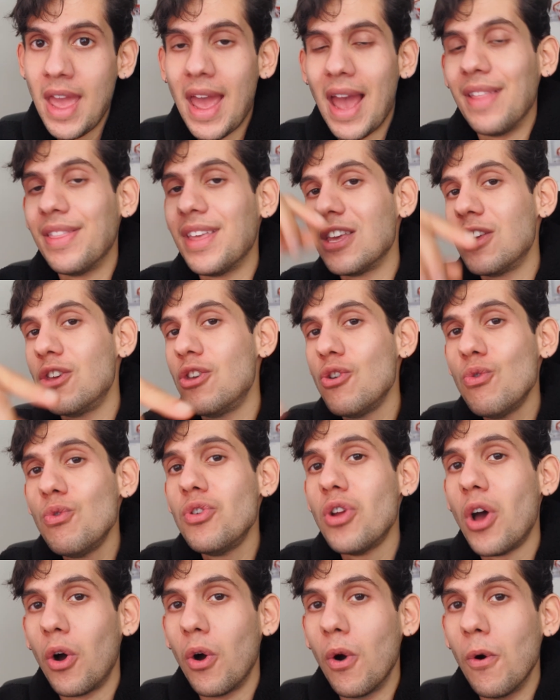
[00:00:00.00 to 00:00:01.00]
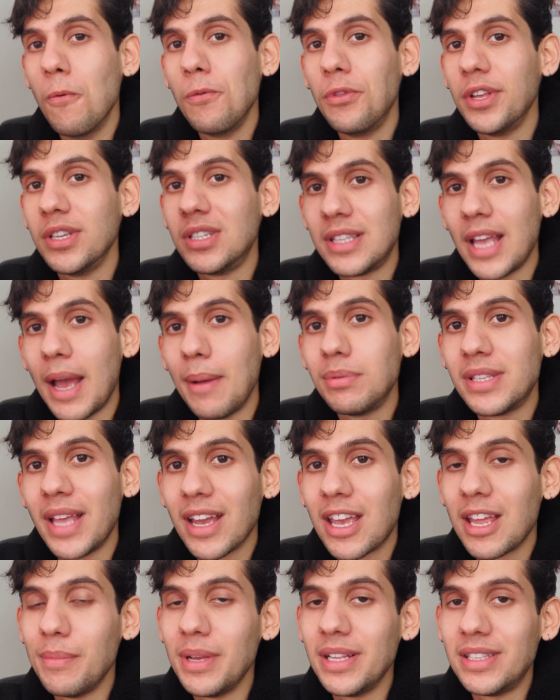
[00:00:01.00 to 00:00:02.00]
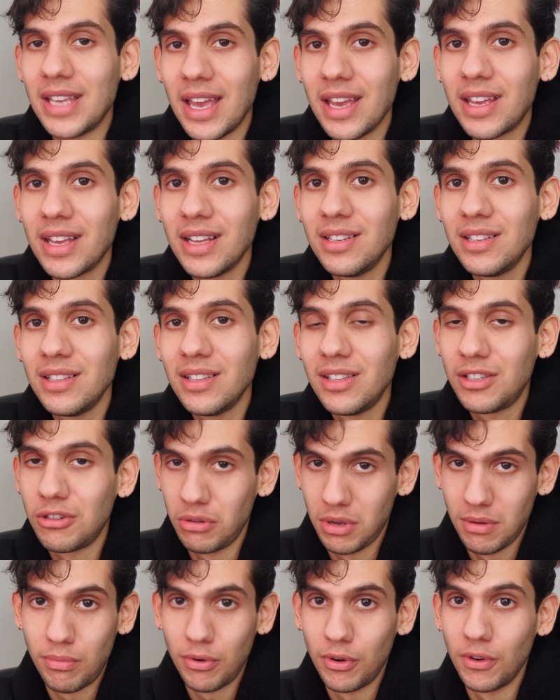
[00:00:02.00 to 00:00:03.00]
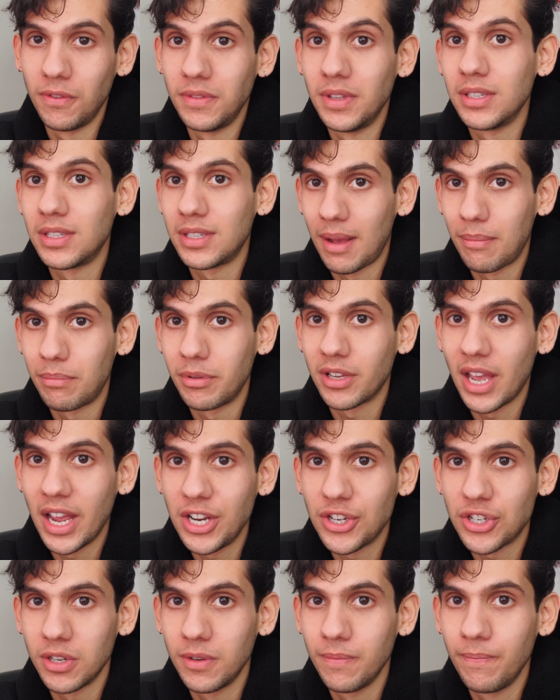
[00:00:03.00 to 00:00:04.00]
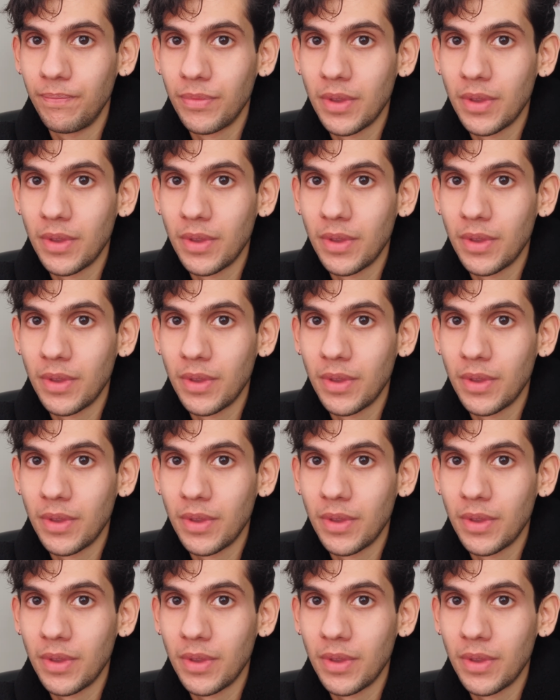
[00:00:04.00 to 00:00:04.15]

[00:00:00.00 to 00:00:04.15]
and that you know the steps that can be taken to improve this application.